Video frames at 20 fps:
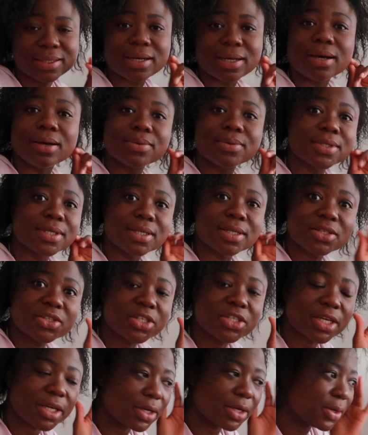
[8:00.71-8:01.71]
that i was gonna
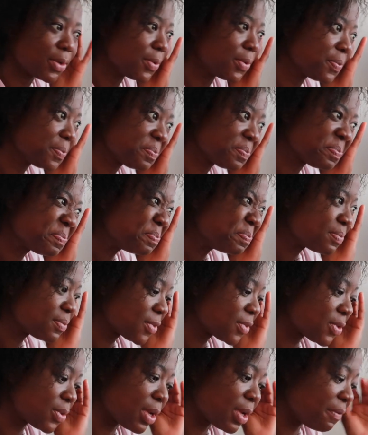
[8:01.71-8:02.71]
chill
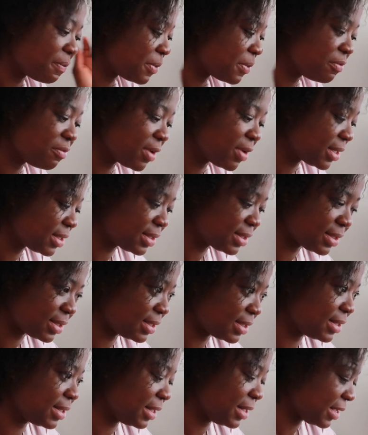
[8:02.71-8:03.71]
so i've been
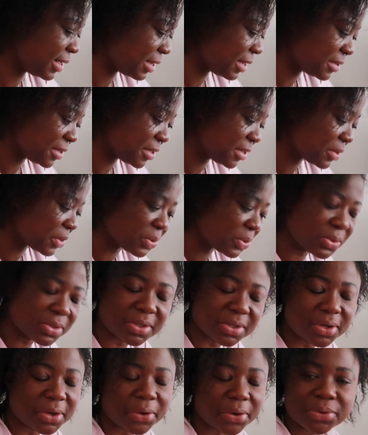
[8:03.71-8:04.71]
resting like i didn't go to
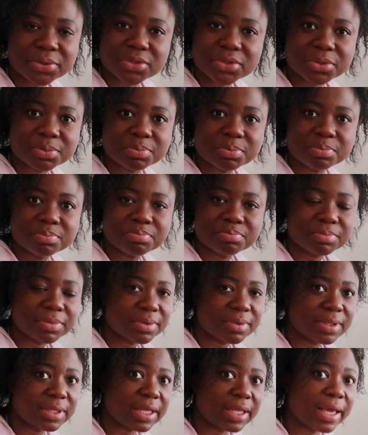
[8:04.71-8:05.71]
the coach
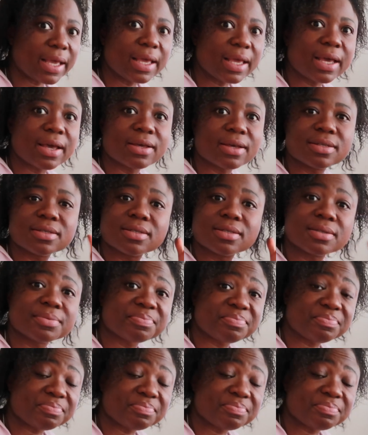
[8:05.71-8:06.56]
thing because